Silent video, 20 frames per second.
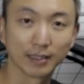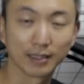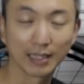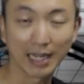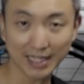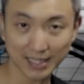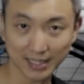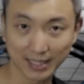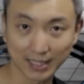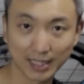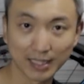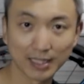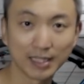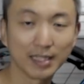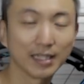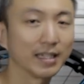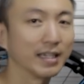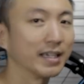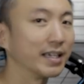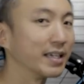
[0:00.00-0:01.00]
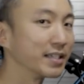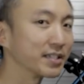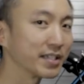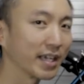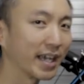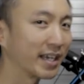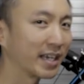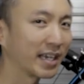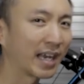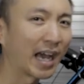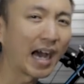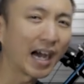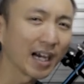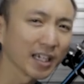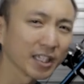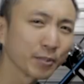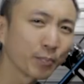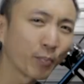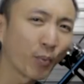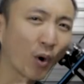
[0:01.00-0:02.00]
Lastly, is
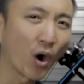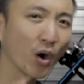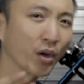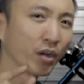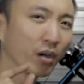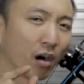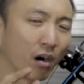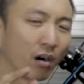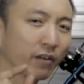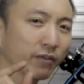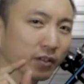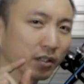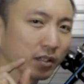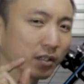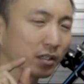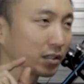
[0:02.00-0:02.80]
another point of